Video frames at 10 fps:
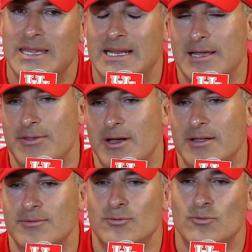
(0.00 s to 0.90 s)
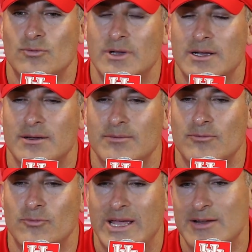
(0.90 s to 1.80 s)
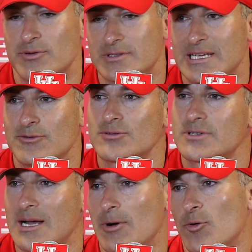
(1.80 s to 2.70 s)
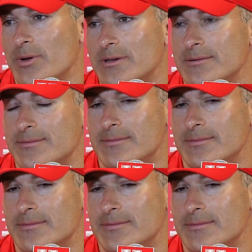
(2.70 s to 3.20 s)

and I thought uh, we had receivers come open,